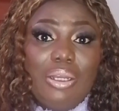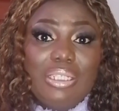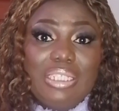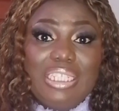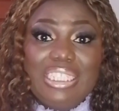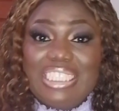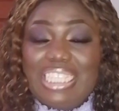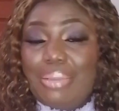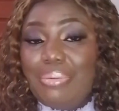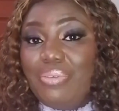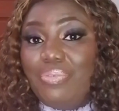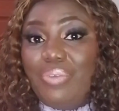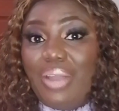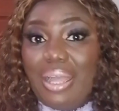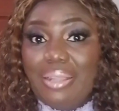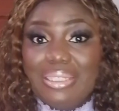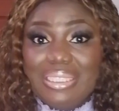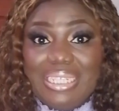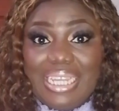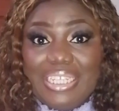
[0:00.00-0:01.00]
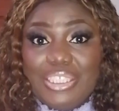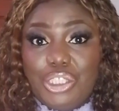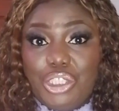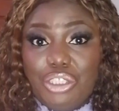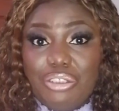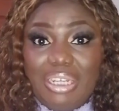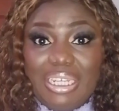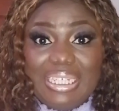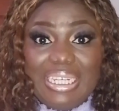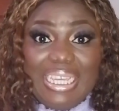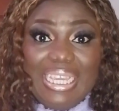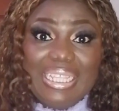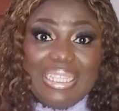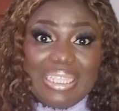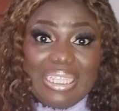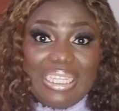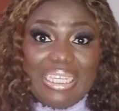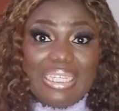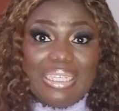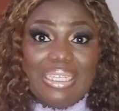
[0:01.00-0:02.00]
This can be found in Nigeria and
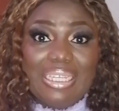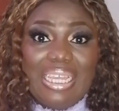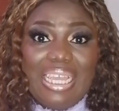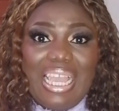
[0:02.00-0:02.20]
Italy,